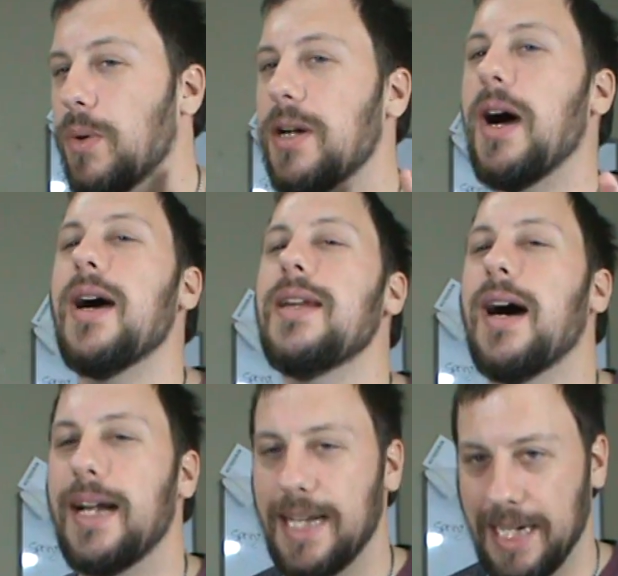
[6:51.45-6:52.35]
are not
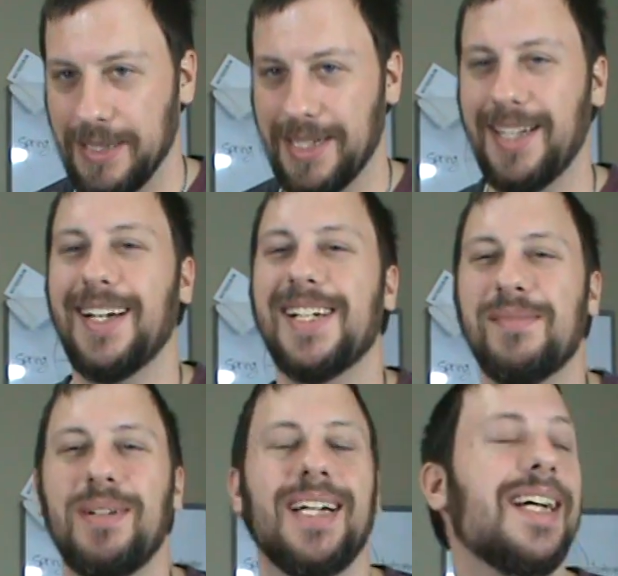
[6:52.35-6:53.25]
night owls
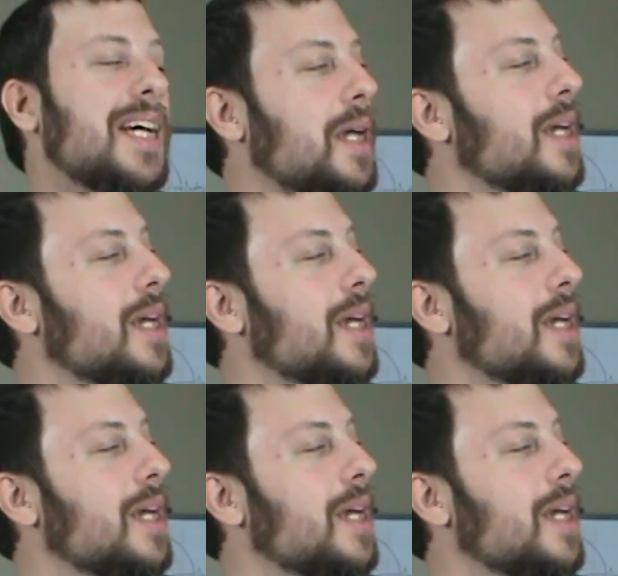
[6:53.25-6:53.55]
like me,